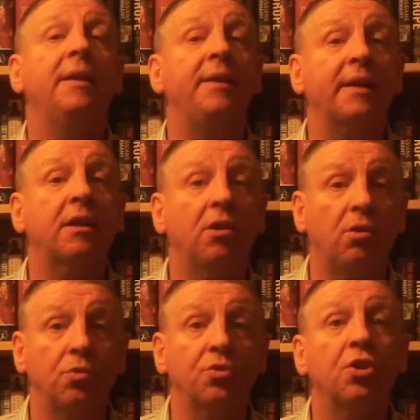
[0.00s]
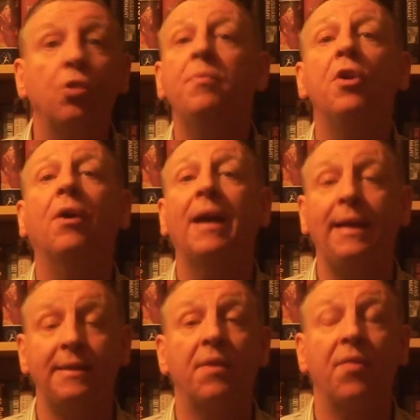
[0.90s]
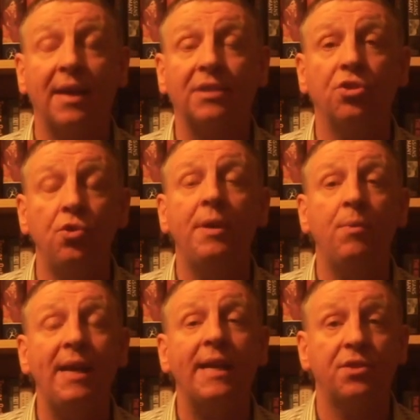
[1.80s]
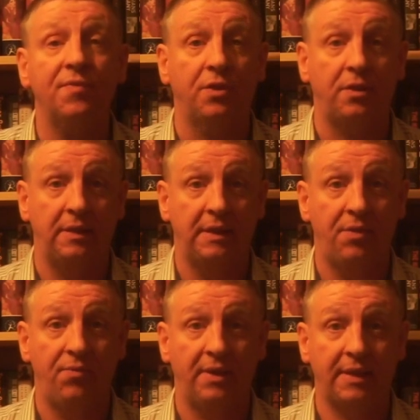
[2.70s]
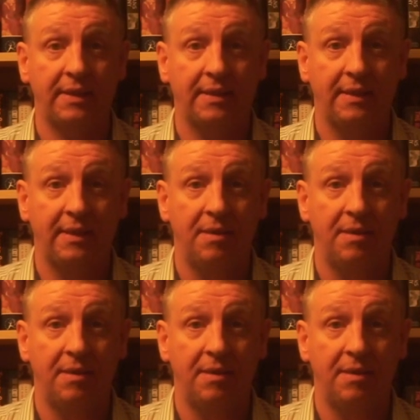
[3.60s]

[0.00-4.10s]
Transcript: Nick Lowell's Hope Not Hate, that's who he works for, right?